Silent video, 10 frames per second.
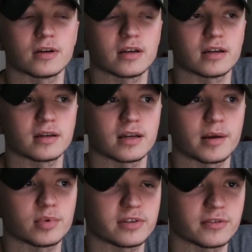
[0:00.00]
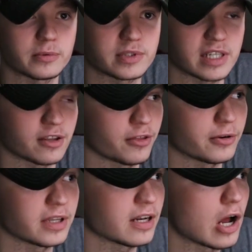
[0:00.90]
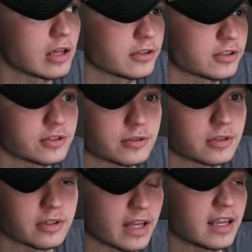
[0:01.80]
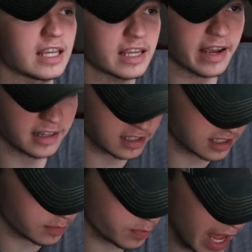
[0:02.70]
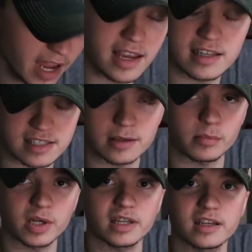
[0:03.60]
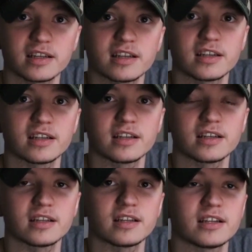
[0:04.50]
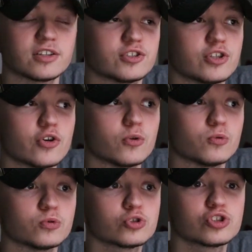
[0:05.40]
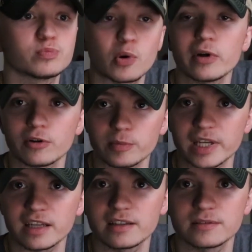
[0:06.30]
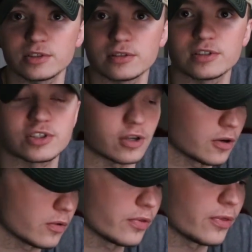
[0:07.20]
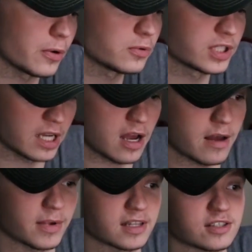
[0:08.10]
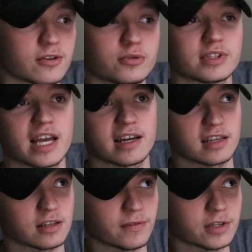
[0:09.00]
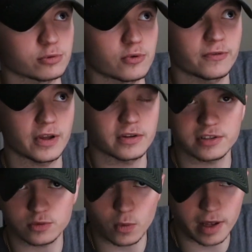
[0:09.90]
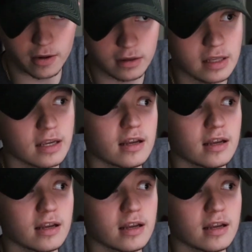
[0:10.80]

I believe it was like $30, or that he has paid somebody to spoil me. So those comments, though, that individual failed as well.